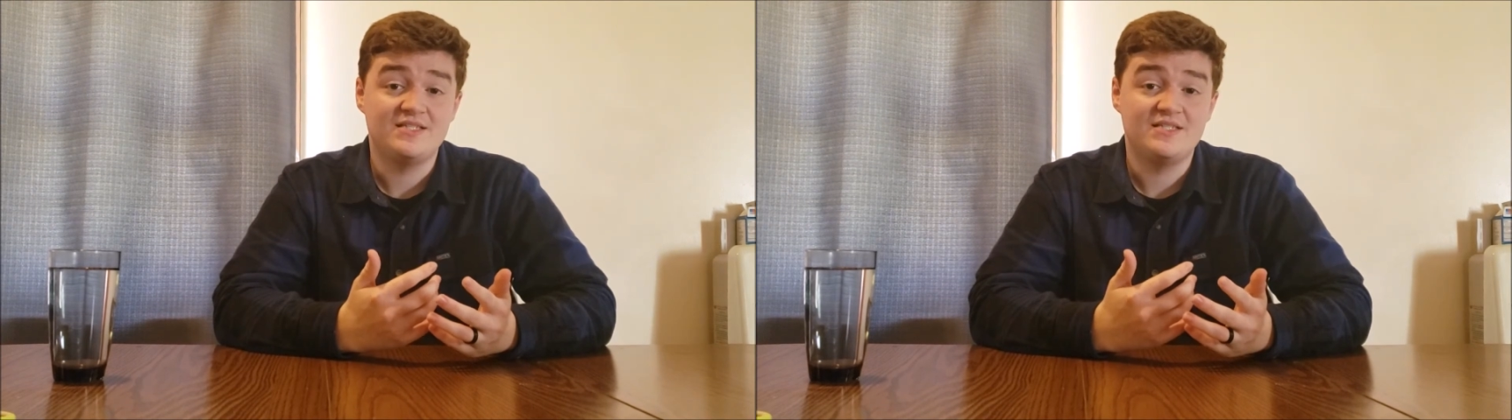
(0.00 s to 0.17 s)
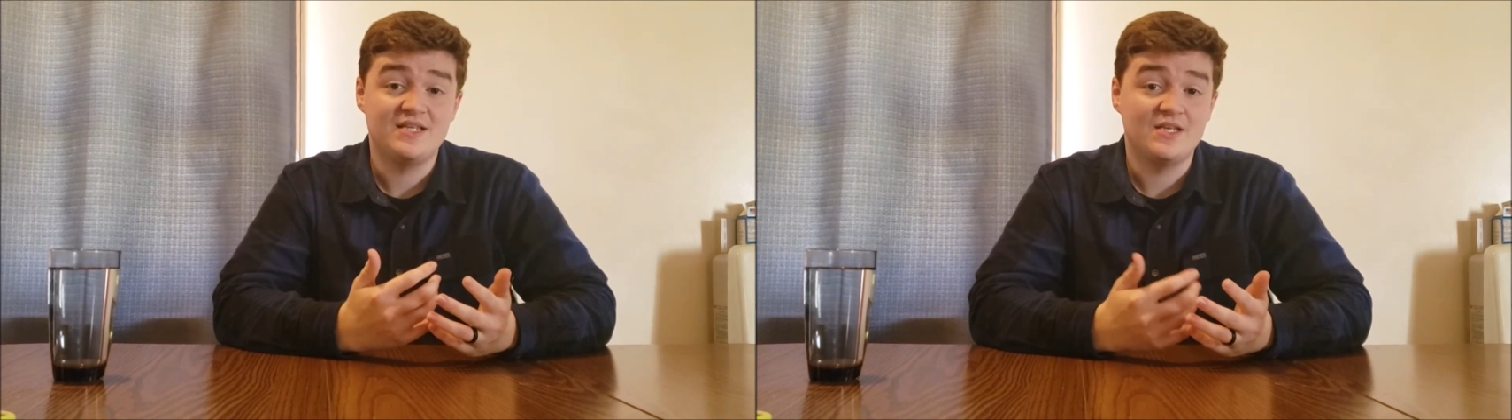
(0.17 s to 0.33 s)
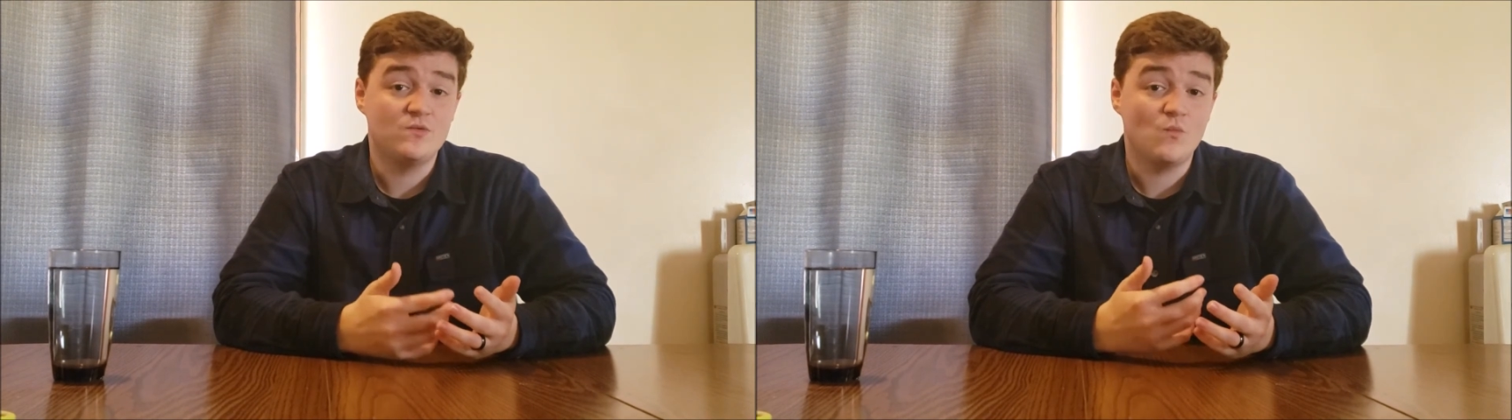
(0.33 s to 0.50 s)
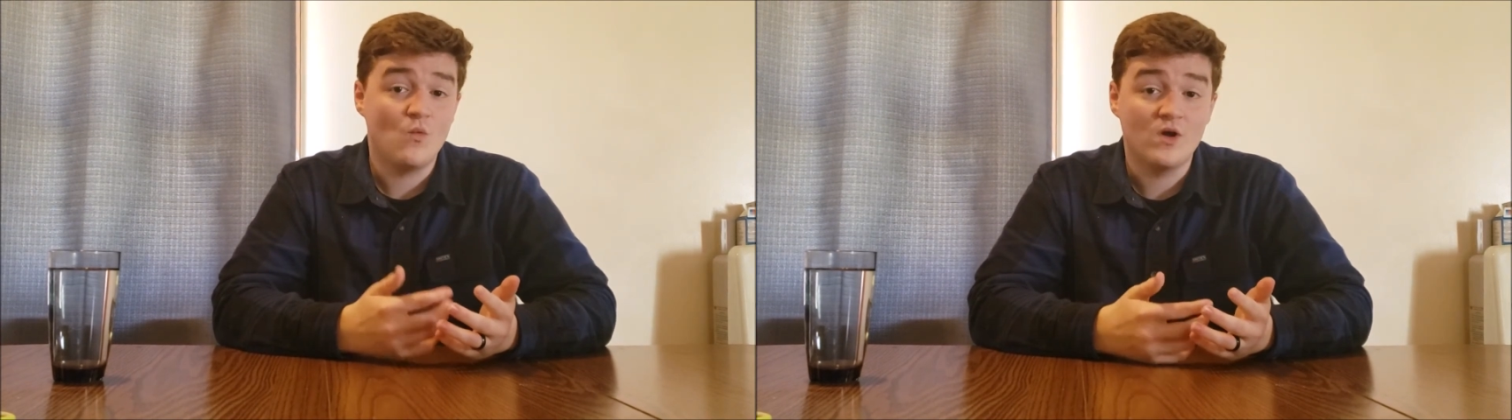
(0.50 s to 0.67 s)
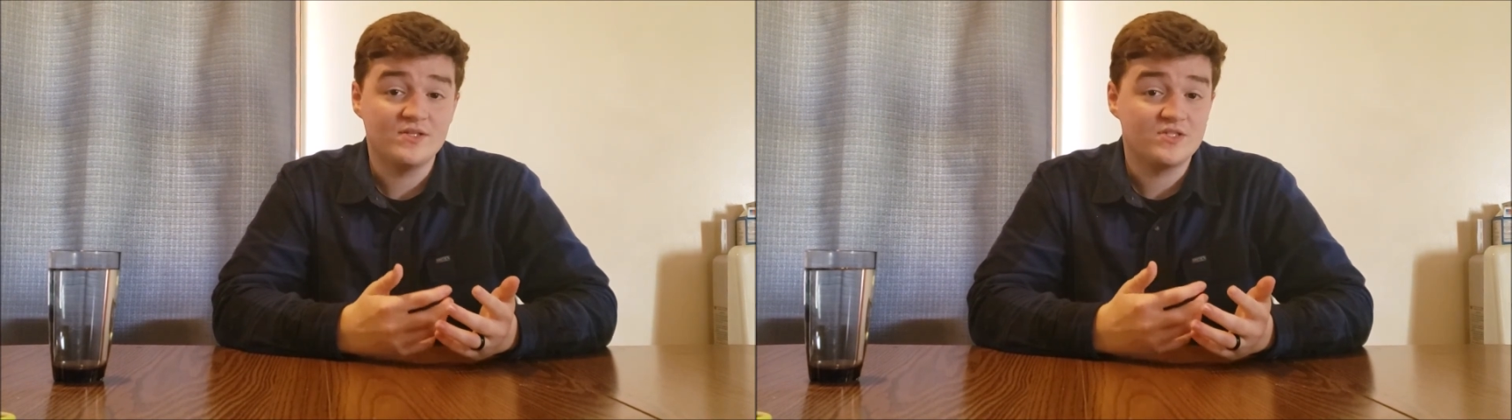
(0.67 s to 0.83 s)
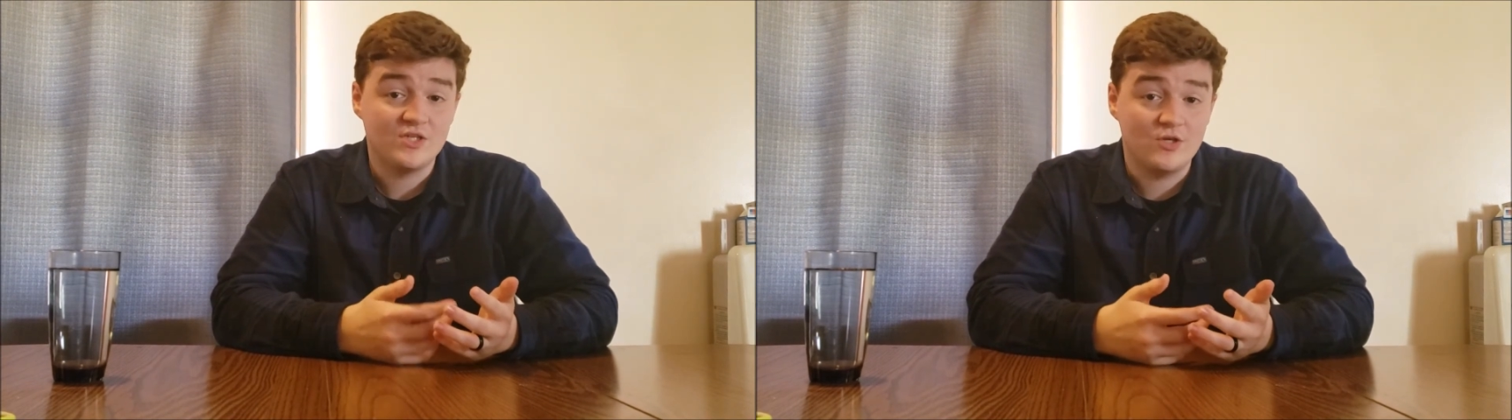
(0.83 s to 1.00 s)
didn't
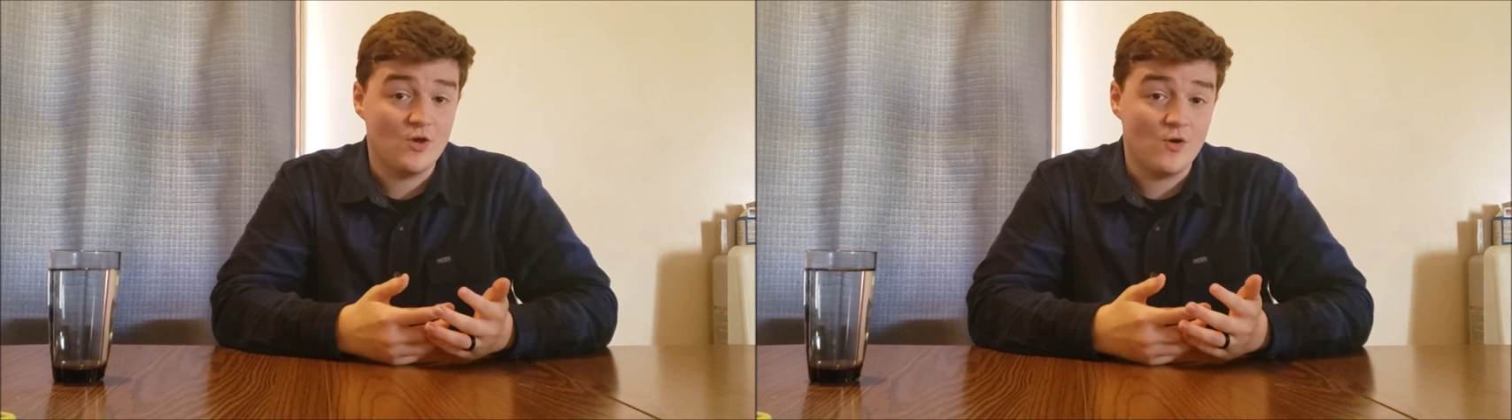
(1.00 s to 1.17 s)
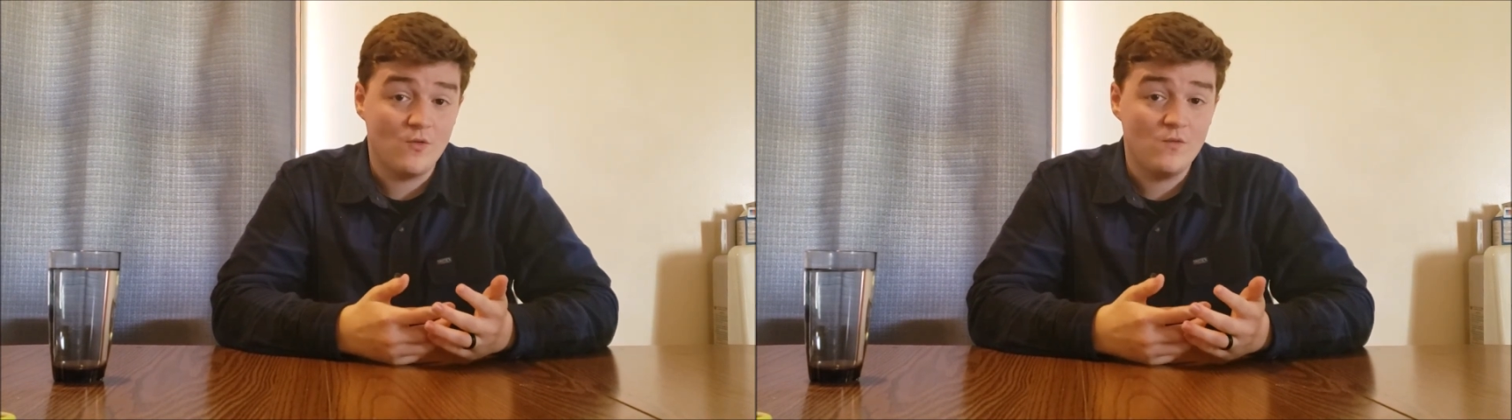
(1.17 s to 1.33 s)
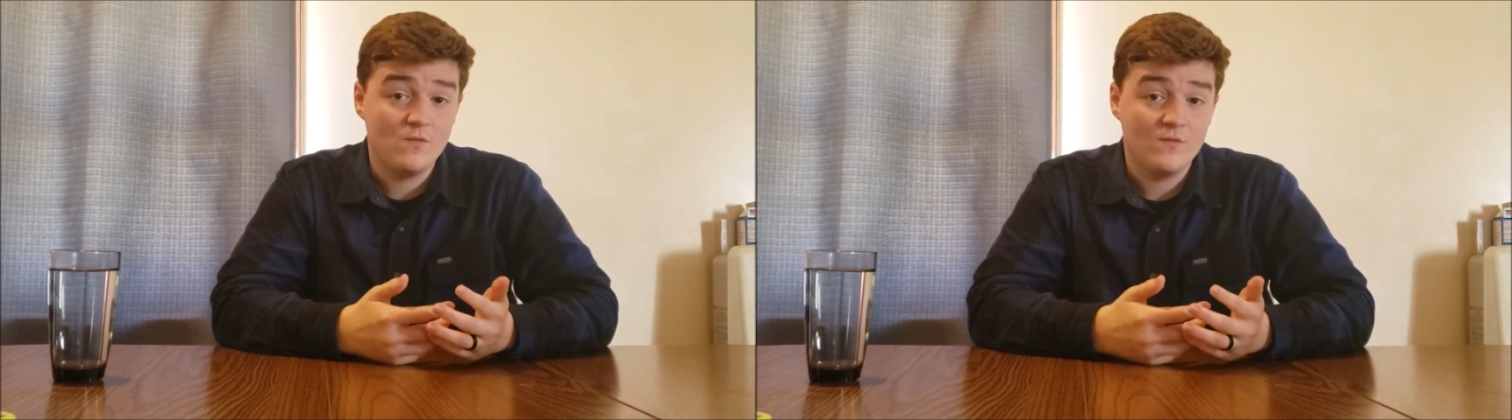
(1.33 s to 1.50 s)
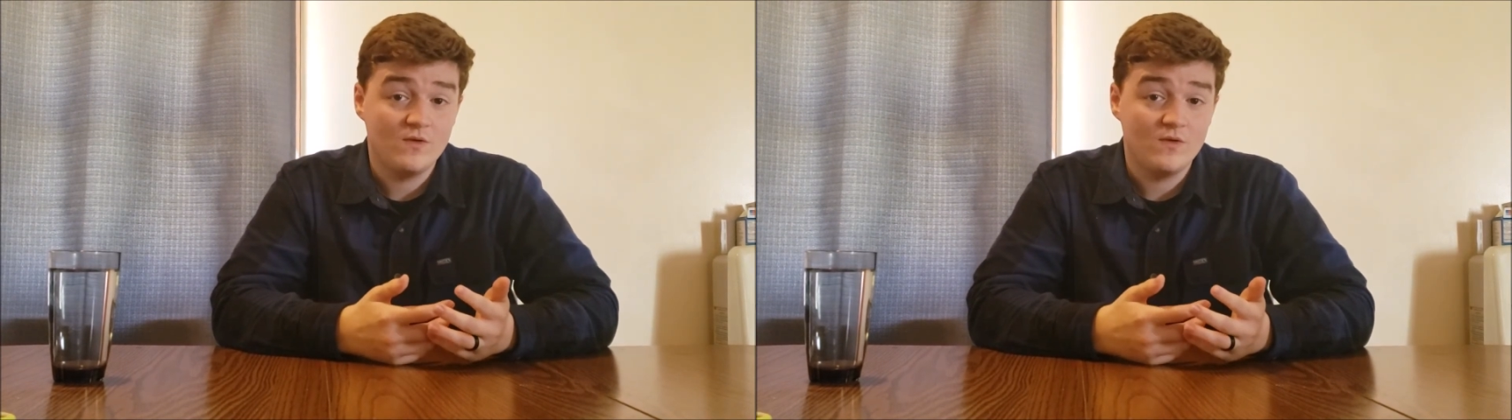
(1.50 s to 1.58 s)
want to go,